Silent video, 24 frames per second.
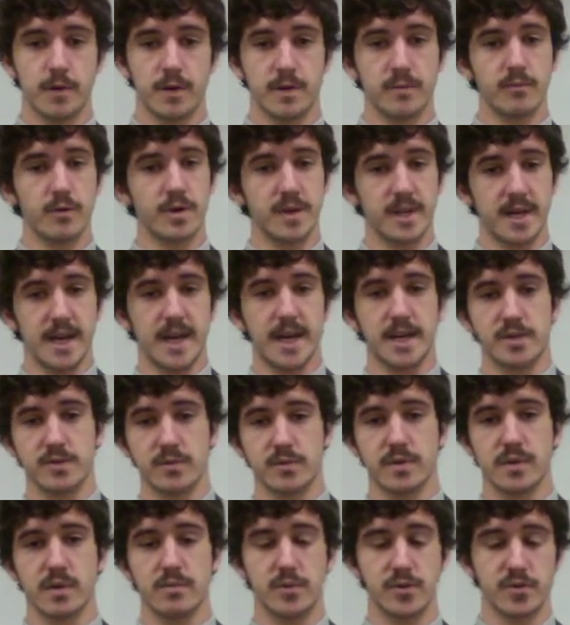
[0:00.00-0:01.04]
what the actual
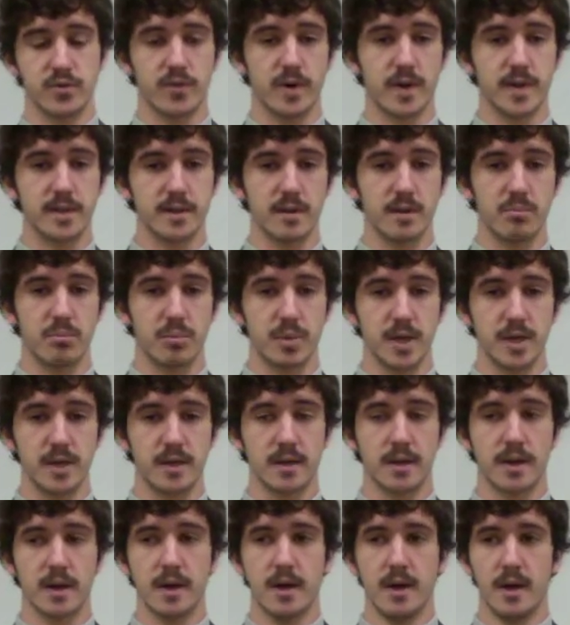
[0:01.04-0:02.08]
numbers wind up
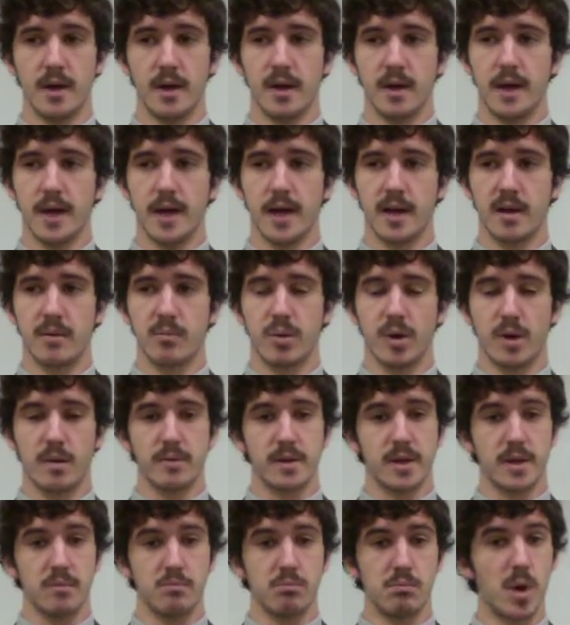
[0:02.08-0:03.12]
being. And
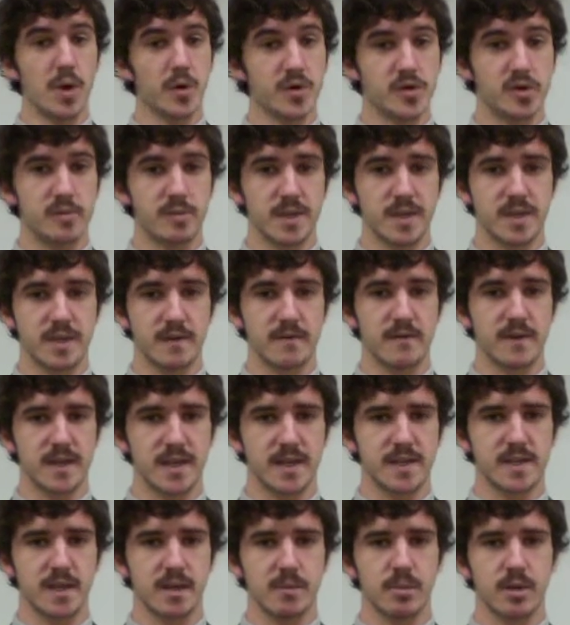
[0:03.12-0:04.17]
probably the most specific
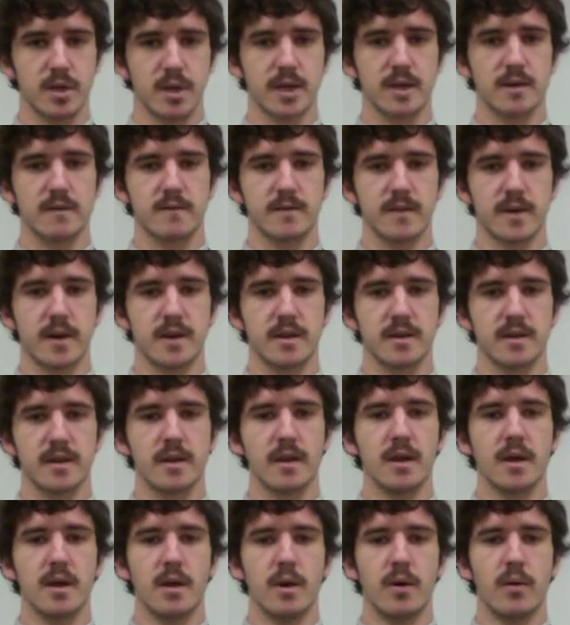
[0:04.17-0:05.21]
example I could find
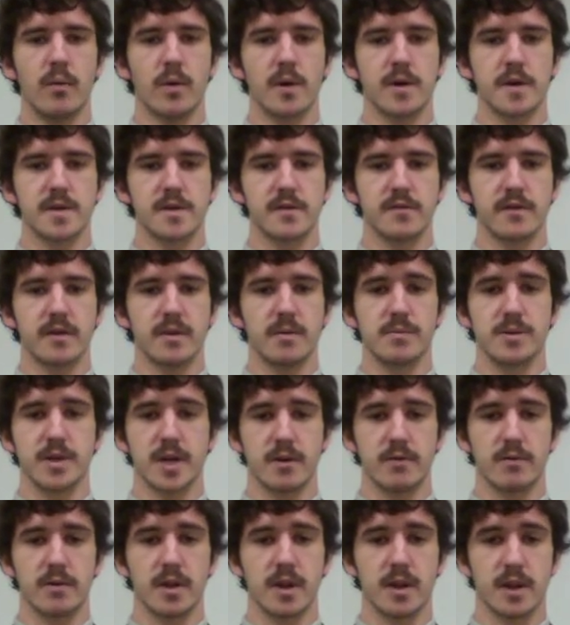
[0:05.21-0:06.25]
was from
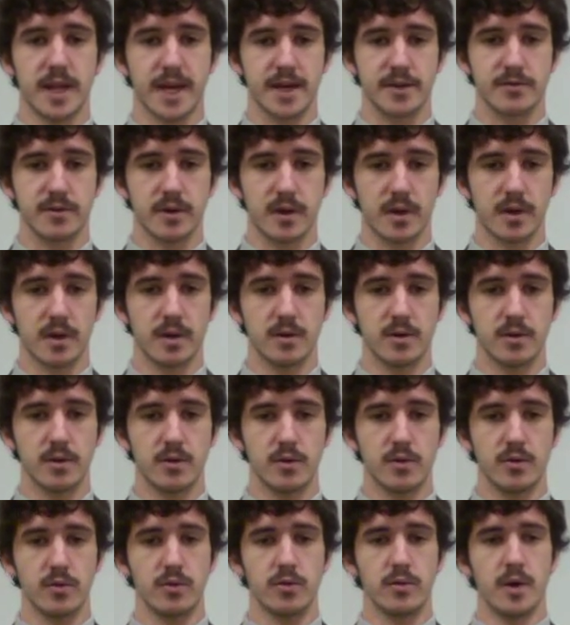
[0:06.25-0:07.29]
General Electric,
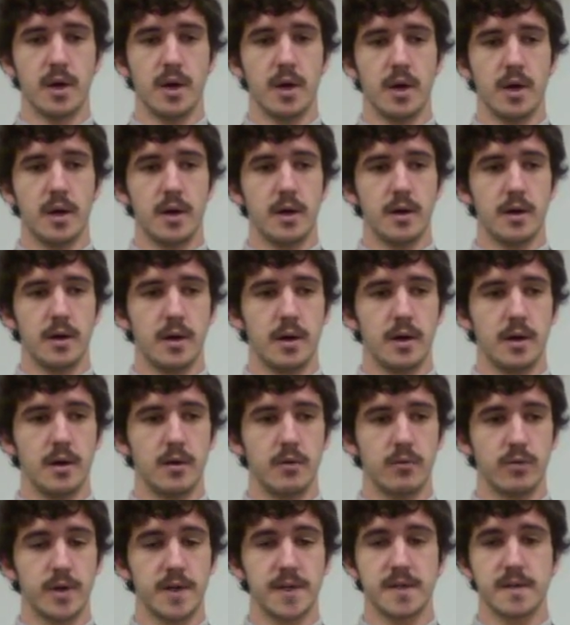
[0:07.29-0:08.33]
who
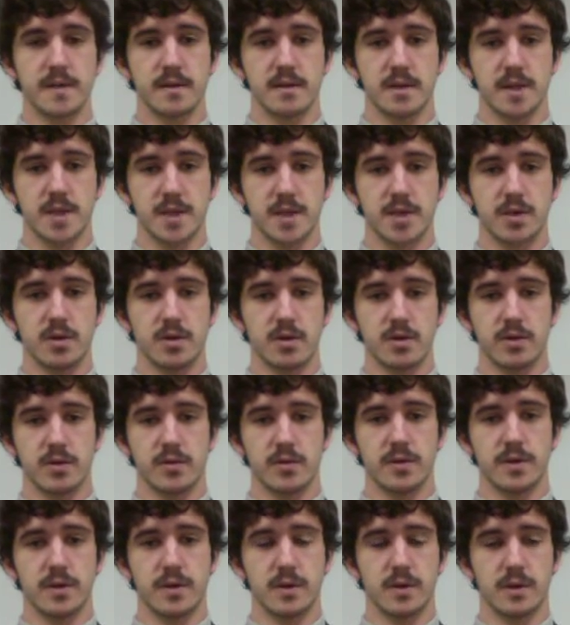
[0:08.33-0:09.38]
recently
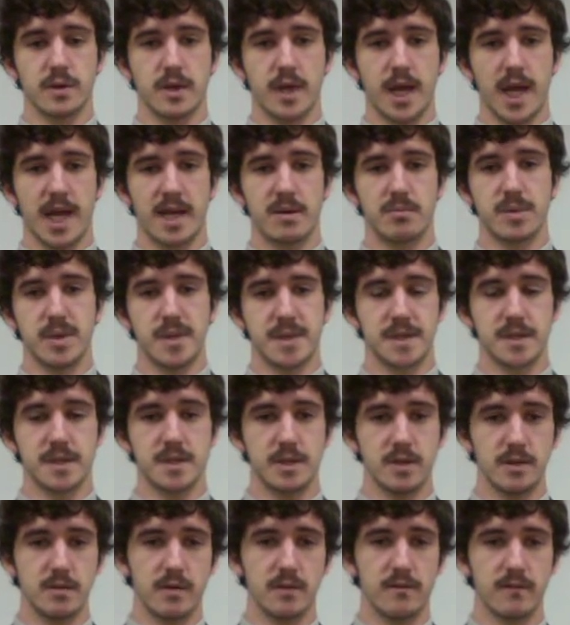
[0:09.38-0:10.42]
sold NBC
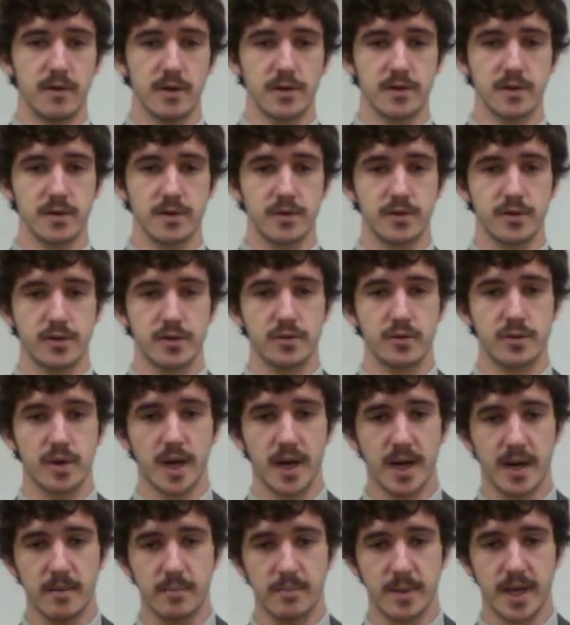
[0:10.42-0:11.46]
Universal to
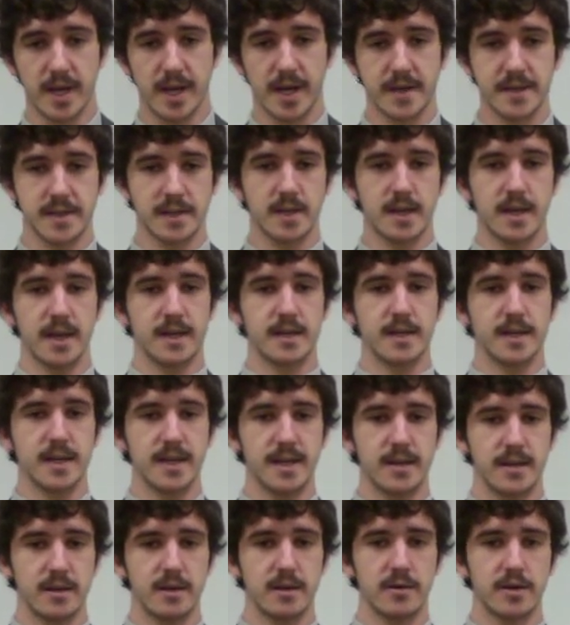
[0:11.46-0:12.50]
Comcast, and
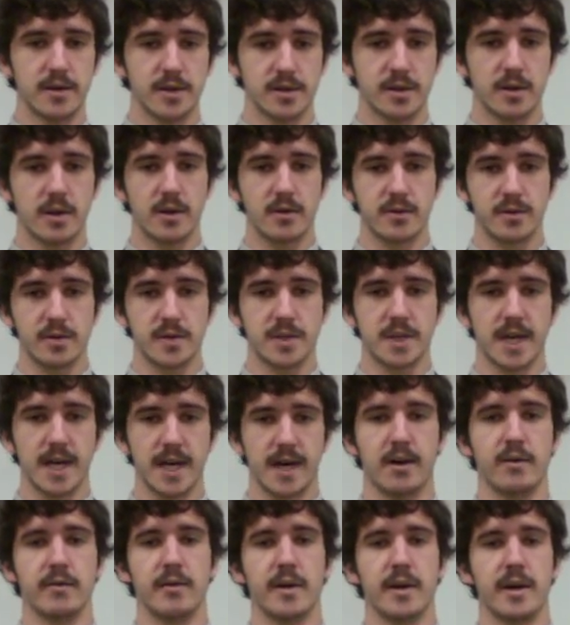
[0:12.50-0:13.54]
in their disclosures they
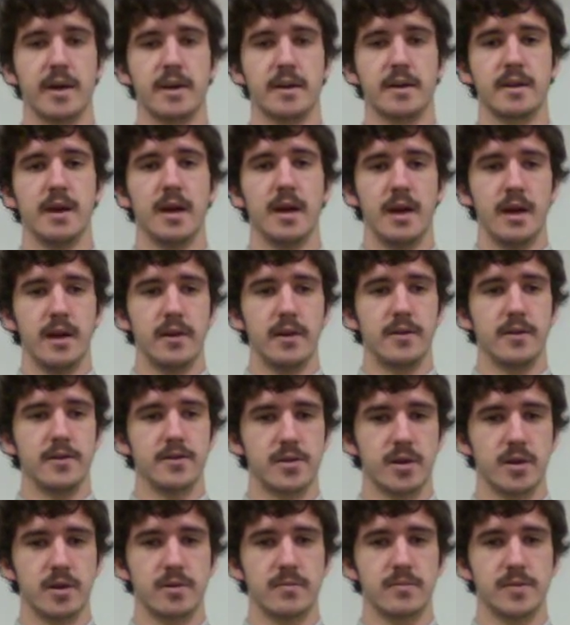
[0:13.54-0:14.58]
outline the
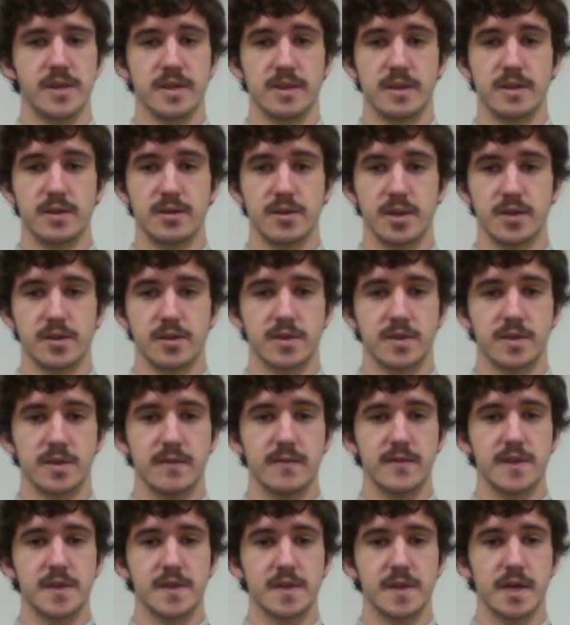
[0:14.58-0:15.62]
terms and conditions
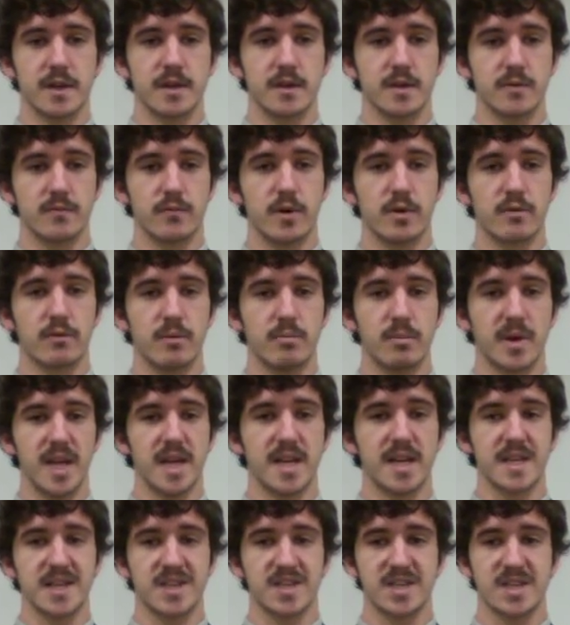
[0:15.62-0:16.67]
of the sale and what
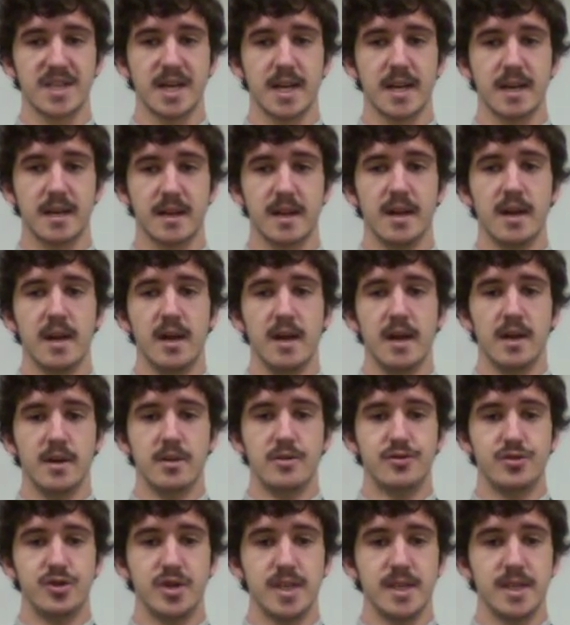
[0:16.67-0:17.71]
remaining stake
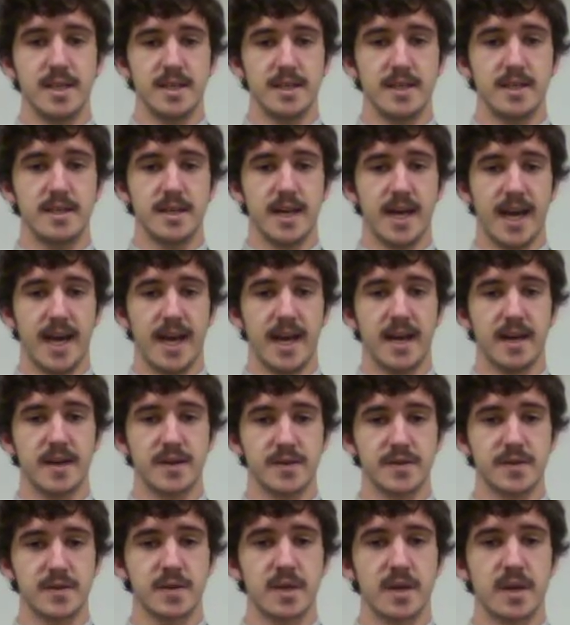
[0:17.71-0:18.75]
GE
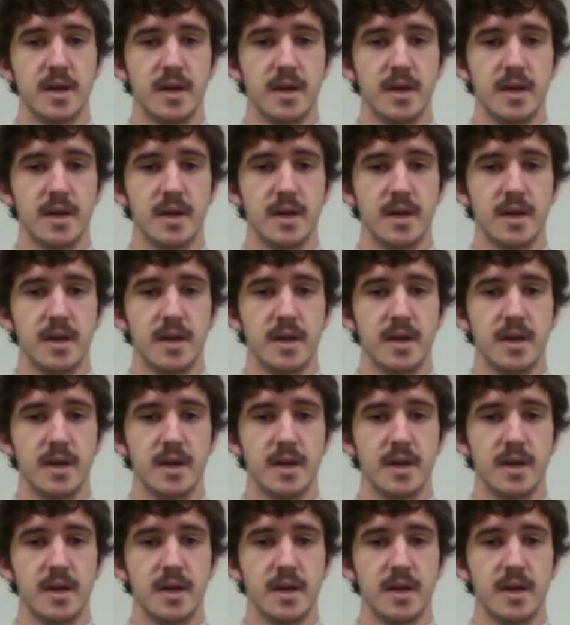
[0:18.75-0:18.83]
has